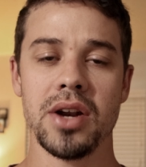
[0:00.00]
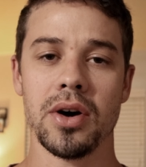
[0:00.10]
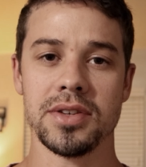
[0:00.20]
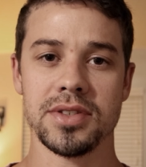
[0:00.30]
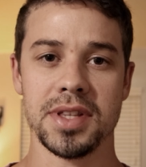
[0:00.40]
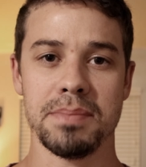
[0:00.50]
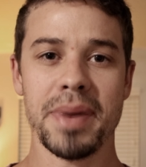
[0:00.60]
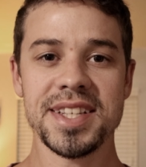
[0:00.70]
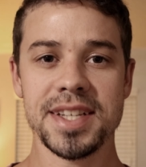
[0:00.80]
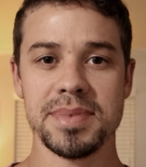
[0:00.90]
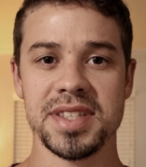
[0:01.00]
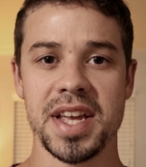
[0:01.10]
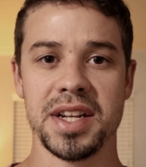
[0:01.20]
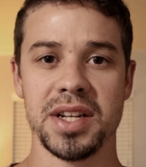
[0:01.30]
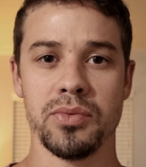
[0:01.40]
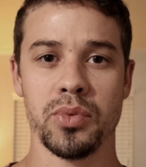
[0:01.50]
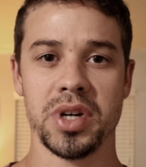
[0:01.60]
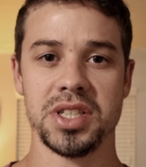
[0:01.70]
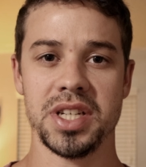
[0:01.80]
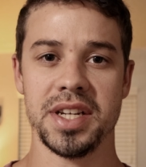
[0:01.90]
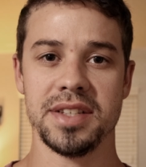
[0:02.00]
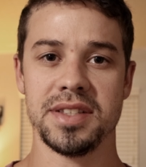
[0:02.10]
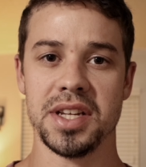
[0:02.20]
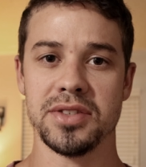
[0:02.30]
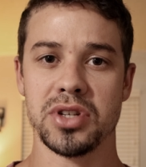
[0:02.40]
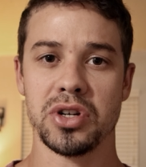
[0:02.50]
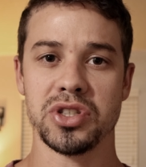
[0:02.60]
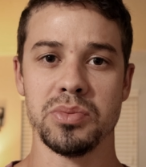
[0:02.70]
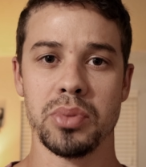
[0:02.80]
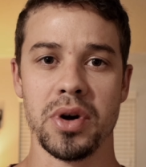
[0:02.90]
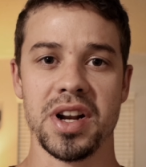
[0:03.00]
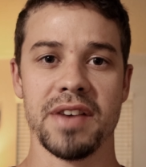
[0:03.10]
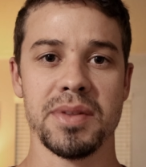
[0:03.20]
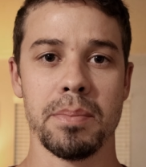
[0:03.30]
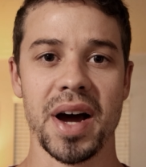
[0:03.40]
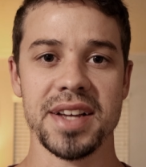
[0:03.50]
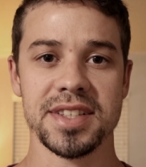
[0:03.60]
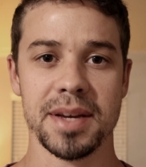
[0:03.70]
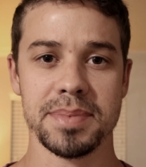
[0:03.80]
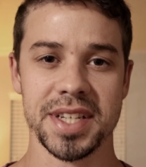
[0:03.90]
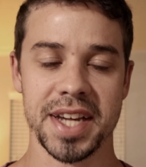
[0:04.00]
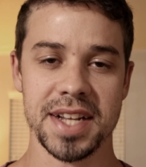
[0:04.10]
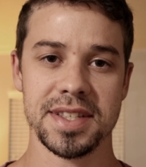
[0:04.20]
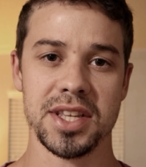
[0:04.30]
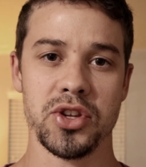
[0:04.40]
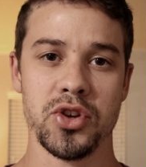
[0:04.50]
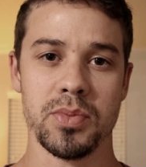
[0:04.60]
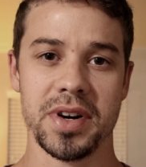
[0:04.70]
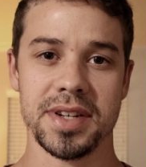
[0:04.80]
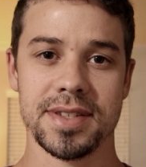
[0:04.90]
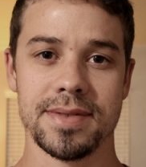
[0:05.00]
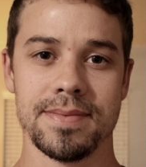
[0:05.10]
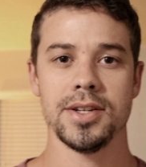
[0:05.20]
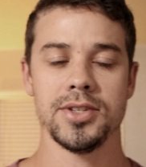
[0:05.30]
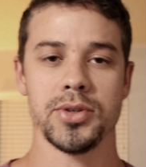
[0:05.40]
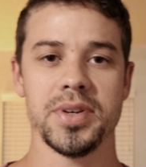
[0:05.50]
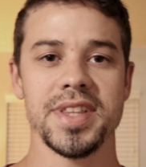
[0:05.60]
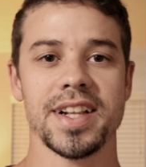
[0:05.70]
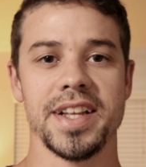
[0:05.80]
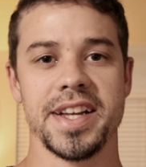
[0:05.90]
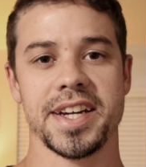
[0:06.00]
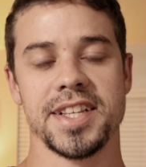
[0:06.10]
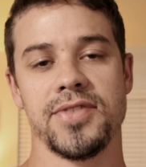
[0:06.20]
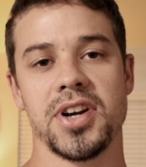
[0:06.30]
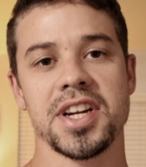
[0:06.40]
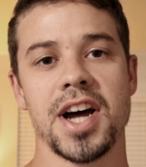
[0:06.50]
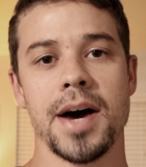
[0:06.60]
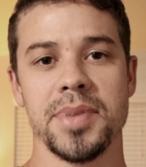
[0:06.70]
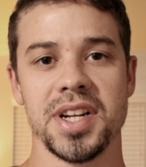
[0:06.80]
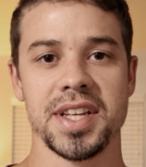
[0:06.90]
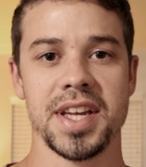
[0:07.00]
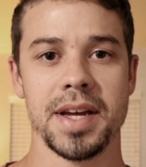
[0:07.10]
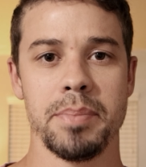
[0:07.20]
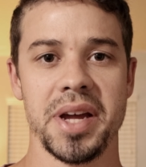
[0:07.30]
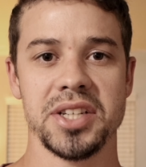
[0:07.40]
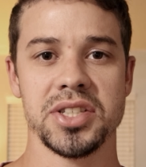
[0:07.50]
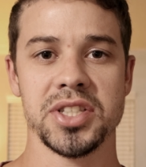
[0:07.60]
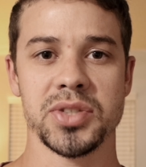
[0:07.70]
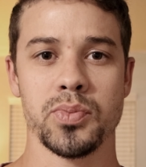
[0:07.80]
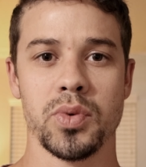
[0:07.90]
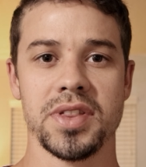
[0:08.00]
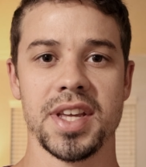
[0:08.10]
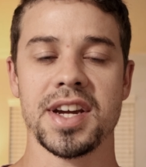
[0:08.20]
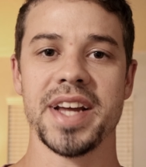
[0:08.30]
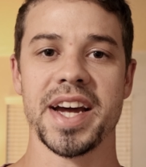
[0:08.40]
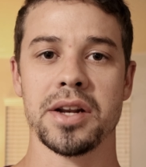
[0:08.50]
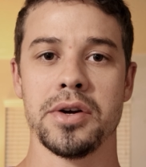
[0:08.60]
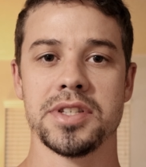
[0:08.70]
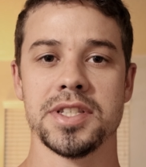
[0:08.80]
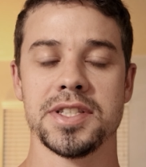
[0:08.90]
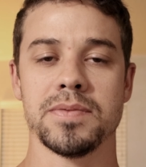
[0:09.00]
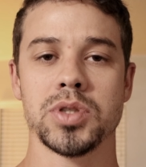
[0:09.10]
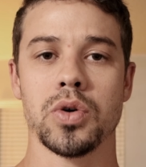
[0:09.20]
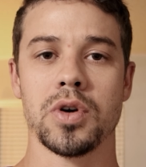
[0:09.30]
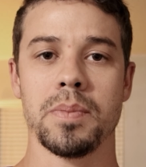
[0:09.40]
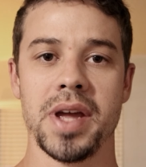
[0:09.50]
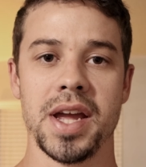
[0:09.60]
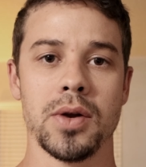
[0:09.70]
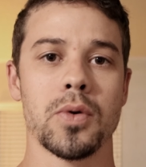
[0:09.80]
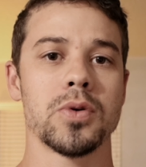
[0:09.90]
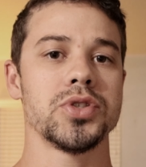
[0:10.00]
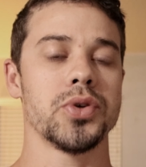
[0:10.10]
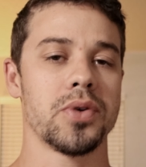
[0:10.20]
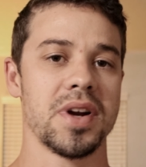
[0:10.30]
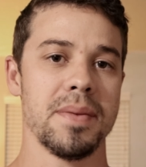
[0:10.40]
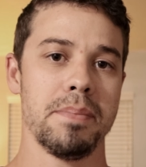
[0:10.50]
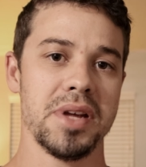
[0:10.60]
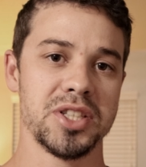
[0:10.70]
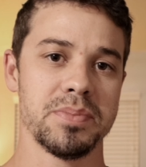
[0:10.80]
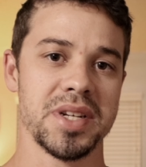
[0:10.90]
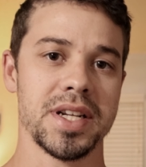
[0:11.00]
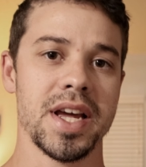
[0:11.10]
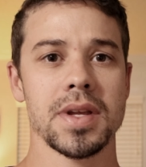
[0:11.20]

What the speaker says: also the biceps tendon, which is the insertion point of the biceps against the humerus. So in the clinic, it's very common to get patients with a diagnosis of shoulder pain or shoulder impingement.